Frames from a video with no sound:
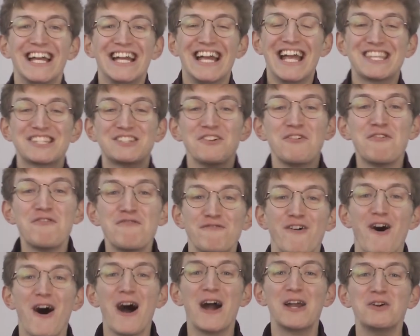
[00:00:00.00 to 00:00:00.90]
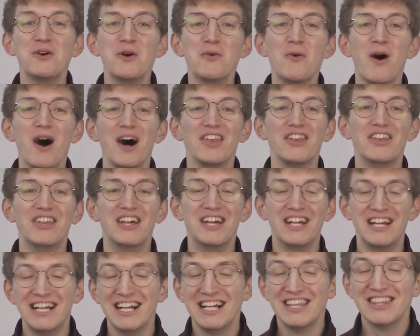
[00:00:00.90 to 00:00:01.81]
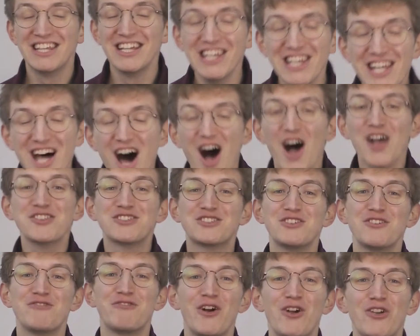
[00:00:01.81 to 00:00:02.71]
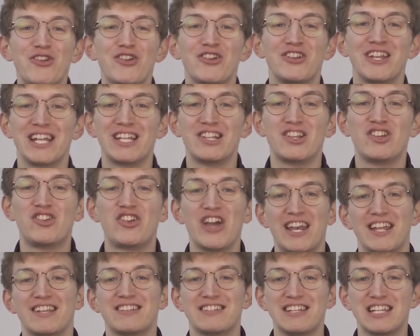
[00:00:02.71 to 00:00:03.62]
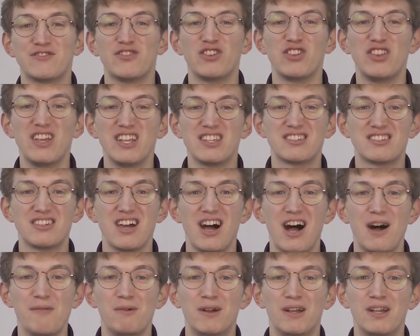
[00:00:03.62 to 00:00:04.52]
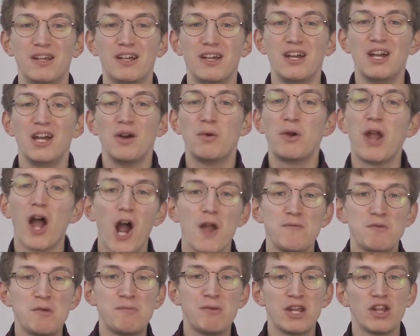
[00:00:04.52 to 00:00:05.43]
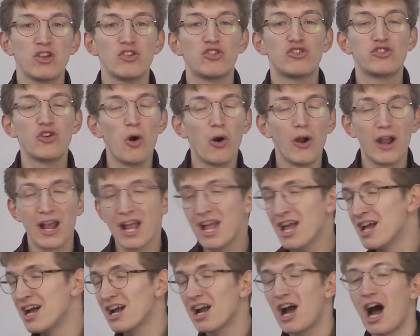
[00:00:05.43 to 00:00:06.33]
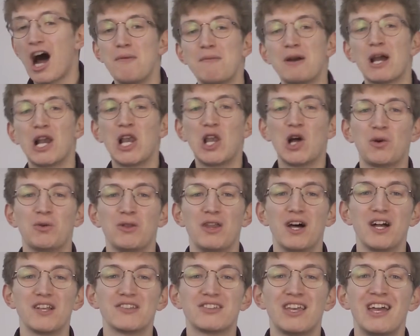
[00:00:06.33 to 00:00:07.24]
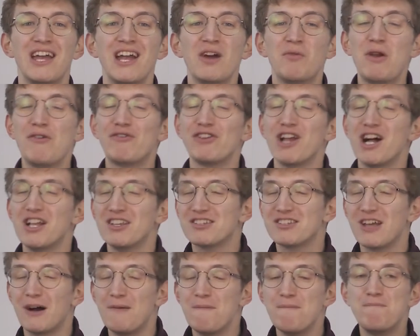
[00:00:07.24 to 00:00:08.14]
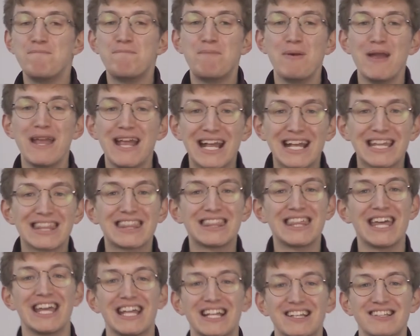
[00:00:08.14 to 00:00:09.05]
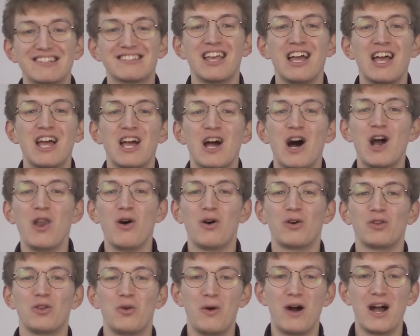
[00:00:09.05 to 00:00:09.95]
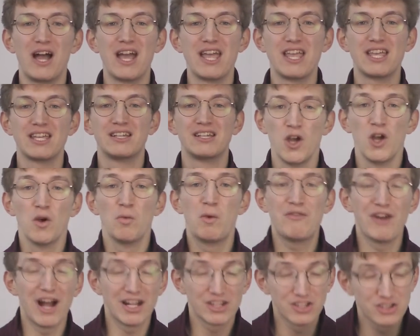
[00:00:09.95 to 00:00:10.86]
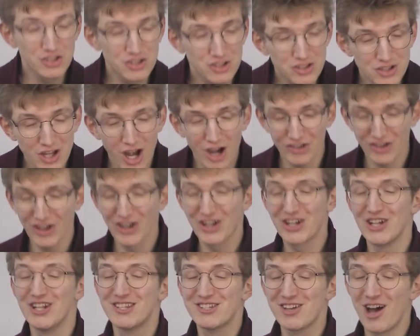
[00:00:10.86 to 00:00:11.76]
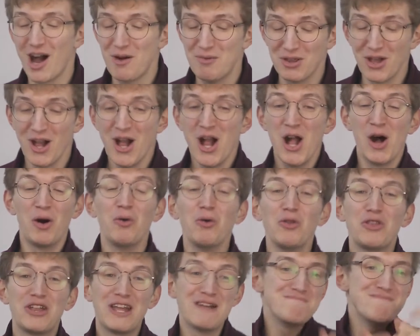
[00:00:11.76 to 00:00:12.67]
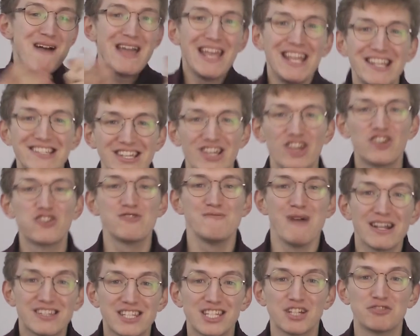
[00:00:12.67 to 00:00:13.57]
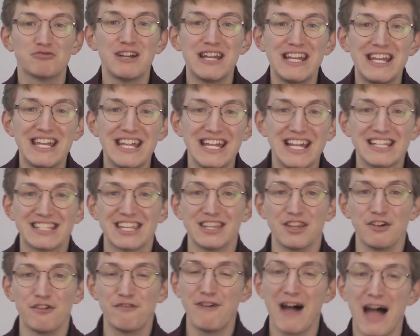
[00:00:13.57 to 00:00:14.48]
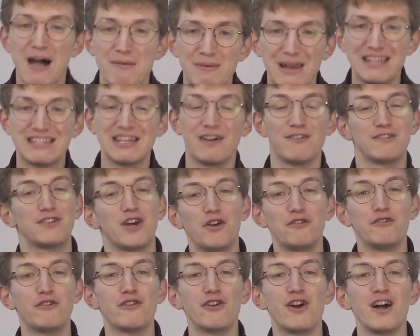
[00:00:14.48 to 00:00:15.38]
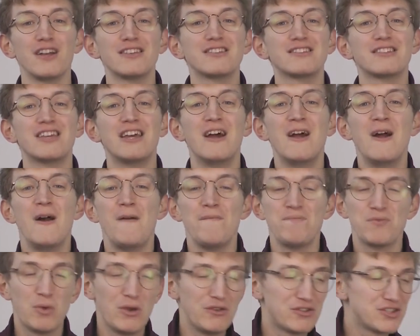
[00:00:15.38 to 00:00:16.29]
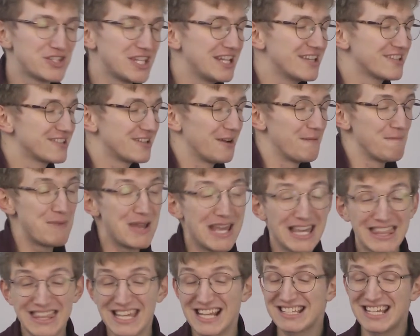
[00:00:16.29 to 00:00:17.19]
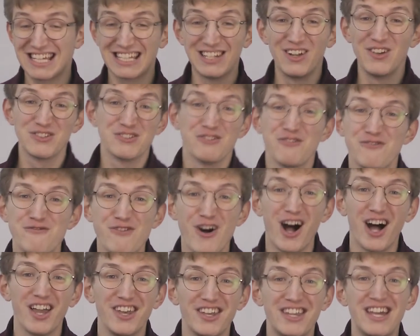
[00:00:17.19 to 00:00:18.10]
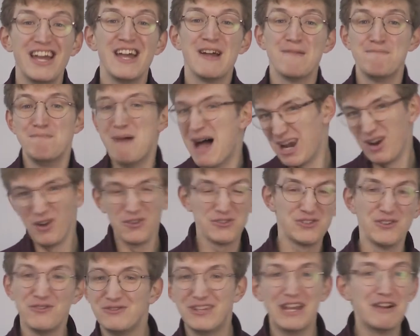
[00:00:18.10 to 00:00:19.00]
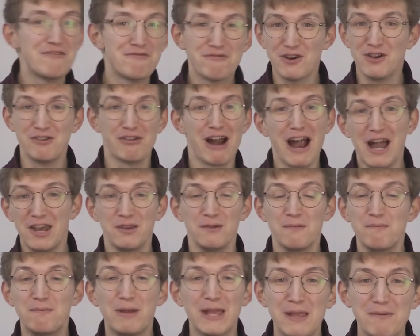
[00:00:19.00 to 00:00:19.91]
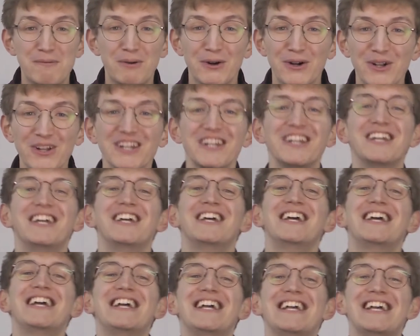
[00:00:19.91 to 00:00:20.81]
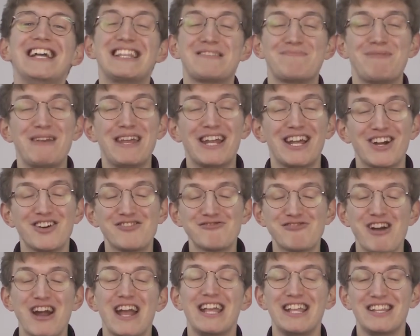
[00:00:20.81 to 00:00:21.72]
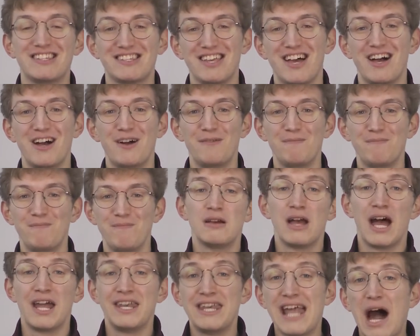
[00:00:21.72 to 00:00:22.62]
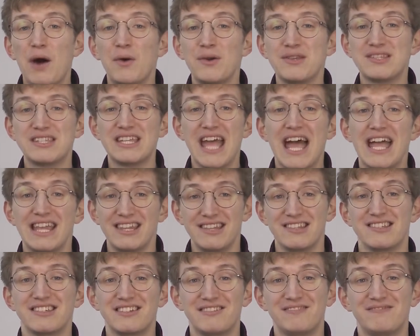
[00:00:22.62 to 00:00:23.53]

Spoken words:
It's the final one, the last devotion in Genesis for this term. We hope you've been enjoying coming along with us. We've learned some big things along the way. We've had such a good time with all the amazing dramatic readings that the families have done for us. We've seen some big things, had lots of fun, met lots of different random people. It's been a great term. And now it's the end.